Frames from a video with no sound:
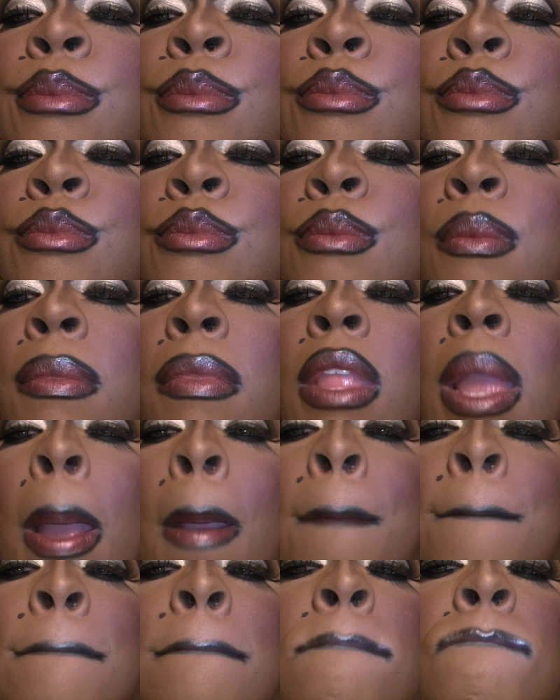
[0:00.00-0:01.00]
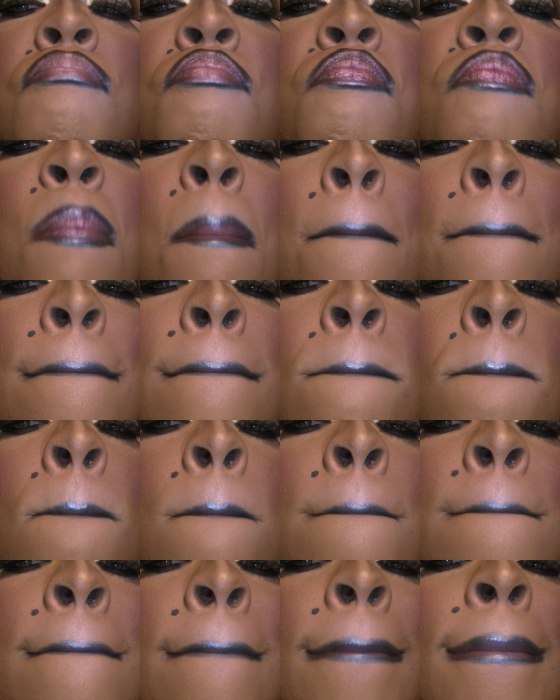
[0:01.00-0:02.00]
Mm-hmm,
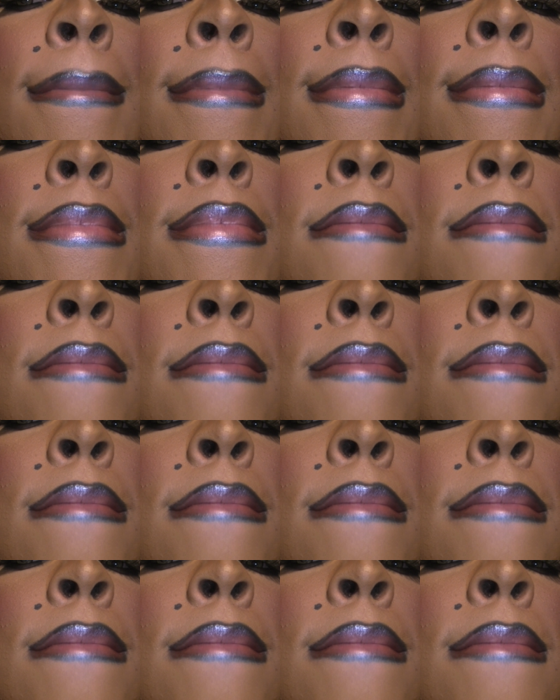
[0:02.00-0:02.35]
mm-hmm,